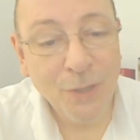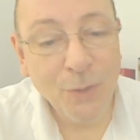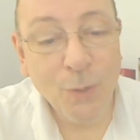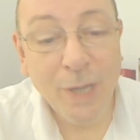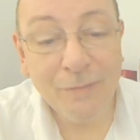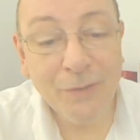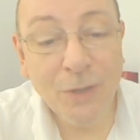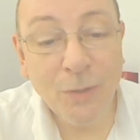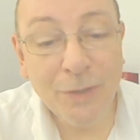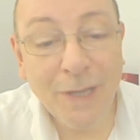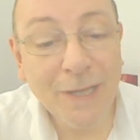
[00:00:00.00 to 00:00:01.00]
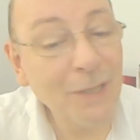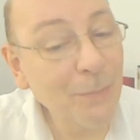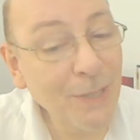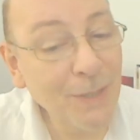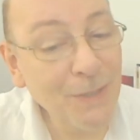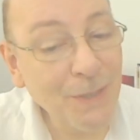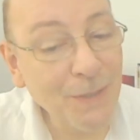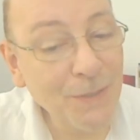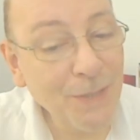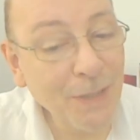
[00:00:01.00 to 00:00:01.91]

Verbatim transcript: or have God-like abilities,